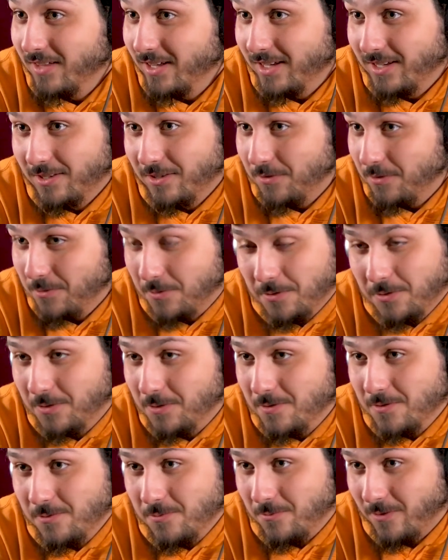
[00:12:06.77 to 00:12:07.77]
Like
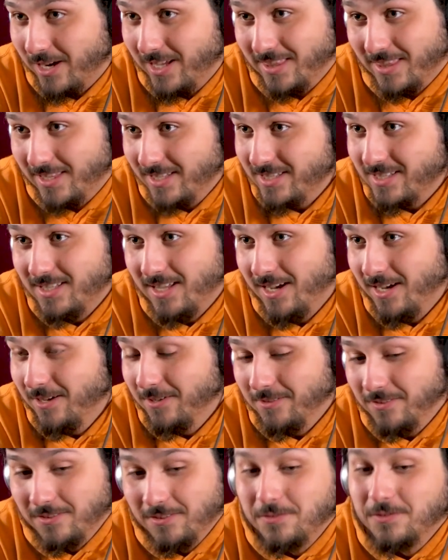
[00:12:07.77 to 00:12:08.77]
you write this
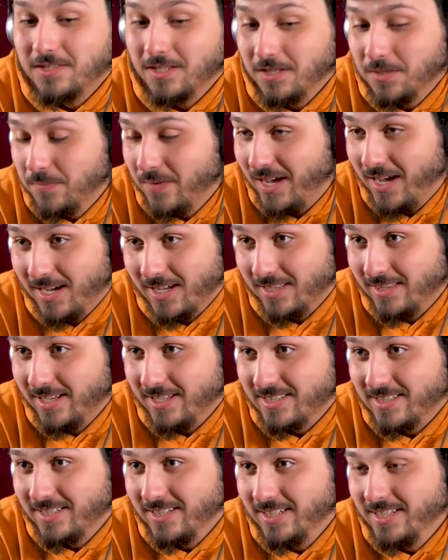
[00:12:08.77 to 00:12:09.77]
down, you send it back, and
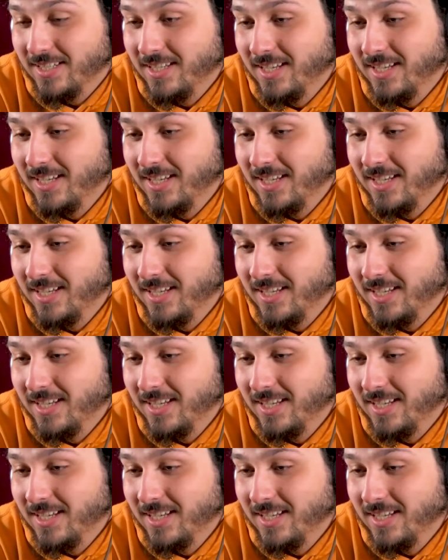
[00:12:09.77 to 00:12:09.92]
that's it.